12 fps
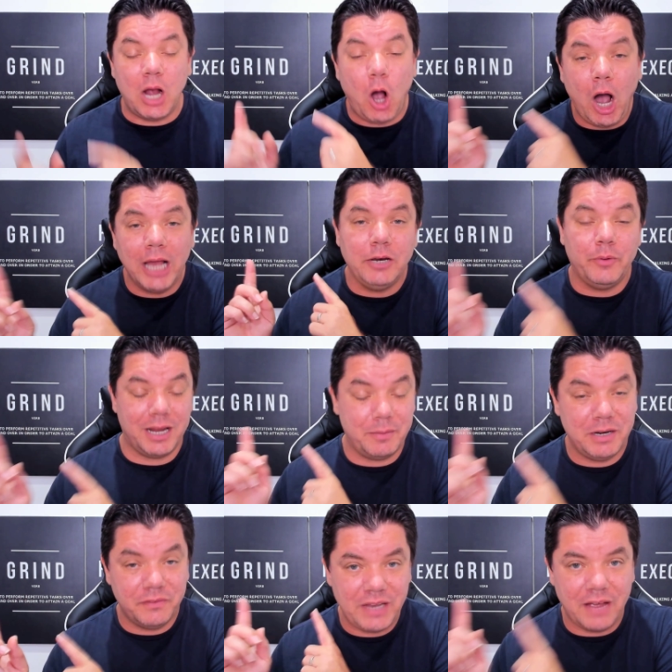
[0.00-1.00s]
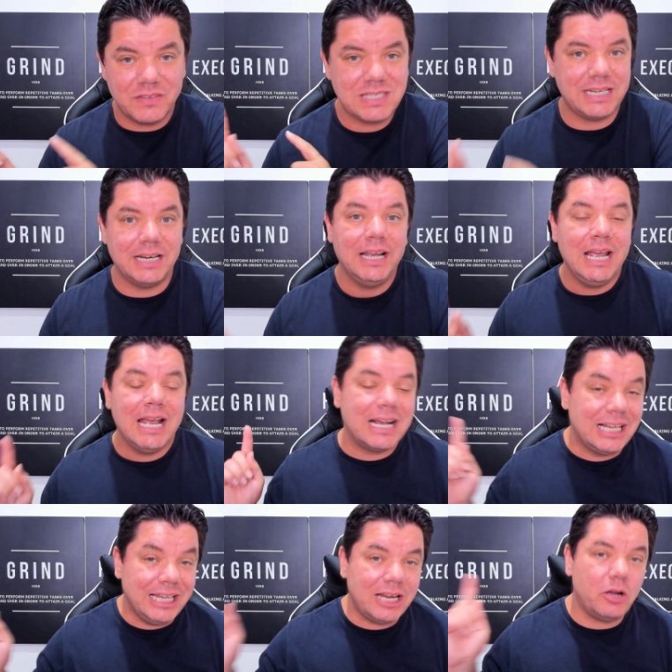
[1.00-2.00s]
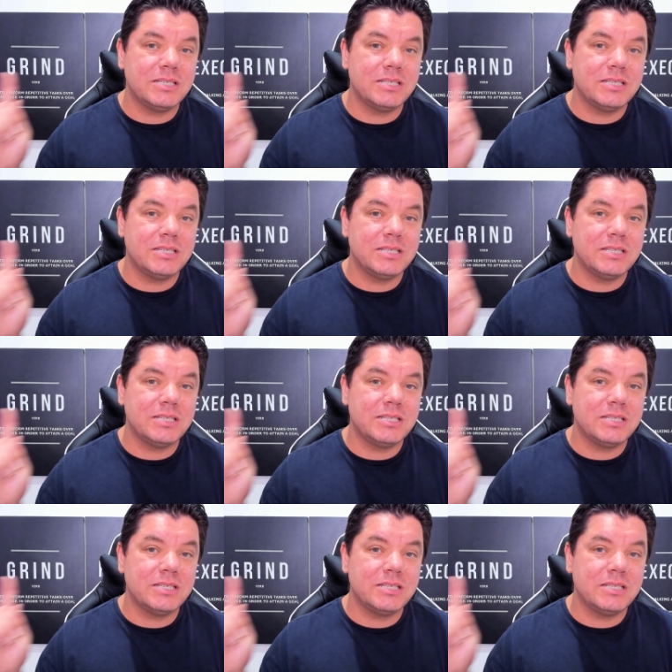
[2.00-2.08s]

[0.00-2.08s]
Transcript: Highly recommend if you haven't seen it. Click